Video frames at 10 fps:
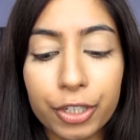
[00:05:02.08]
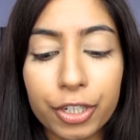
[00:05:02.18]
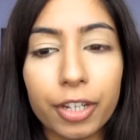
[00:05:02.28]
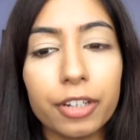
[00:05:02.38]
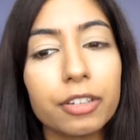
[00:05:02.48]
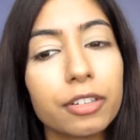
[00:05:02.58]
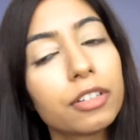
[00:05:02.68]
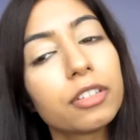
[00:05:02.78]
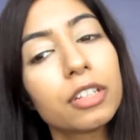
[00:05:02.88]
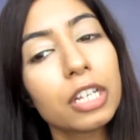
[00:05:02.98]
don't,
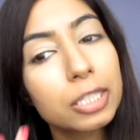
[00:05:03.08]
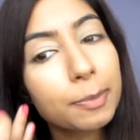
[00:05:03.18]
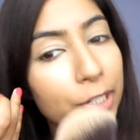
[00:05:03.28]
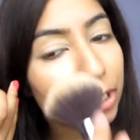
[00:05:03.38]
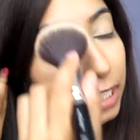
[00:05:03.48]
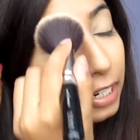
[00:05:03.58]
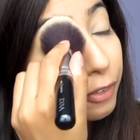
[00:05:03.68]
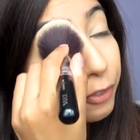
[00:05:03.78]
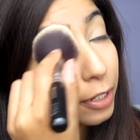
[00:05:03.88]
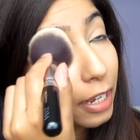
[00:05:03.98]
especially
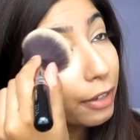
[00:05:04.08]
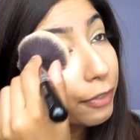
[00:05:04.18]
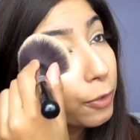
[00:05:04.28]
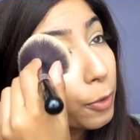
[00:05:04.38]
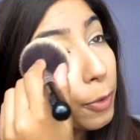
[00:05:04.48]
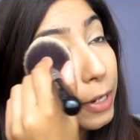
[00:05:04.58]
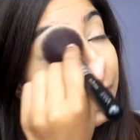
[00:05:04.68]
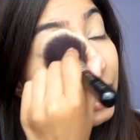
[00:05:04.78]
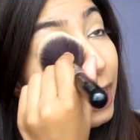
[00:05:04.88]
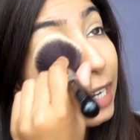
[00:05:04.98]
if you have
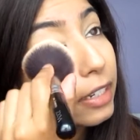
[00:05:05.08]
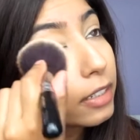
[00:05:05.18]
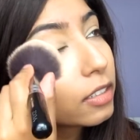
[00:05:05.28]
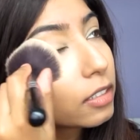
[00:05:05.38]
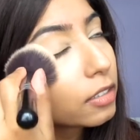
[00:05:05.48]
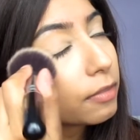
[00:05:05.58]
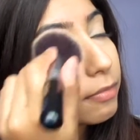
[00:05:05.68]
oily eyelids.